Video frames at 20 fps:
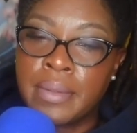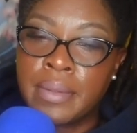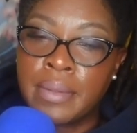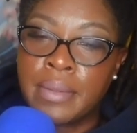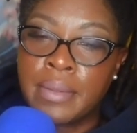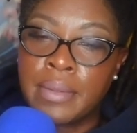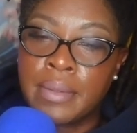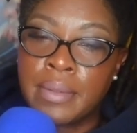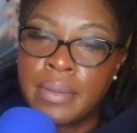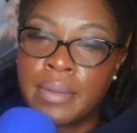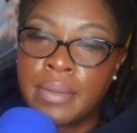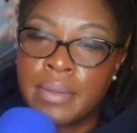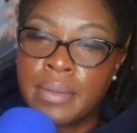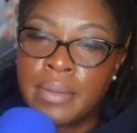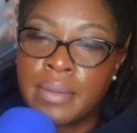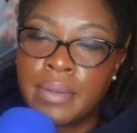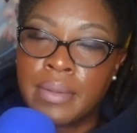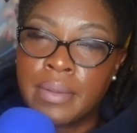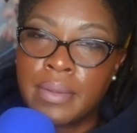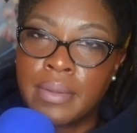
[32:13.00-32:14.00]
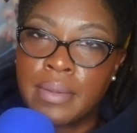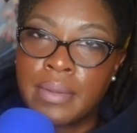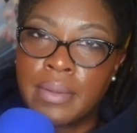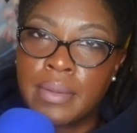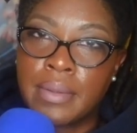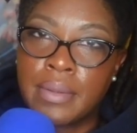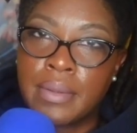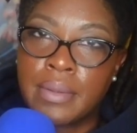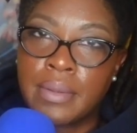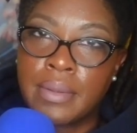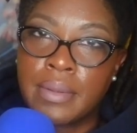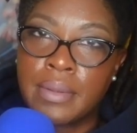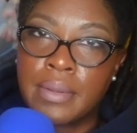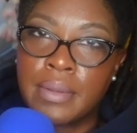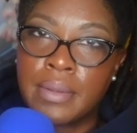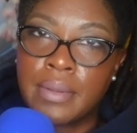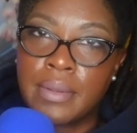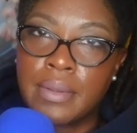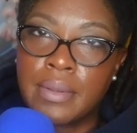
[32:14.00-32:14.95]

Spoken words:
(silence)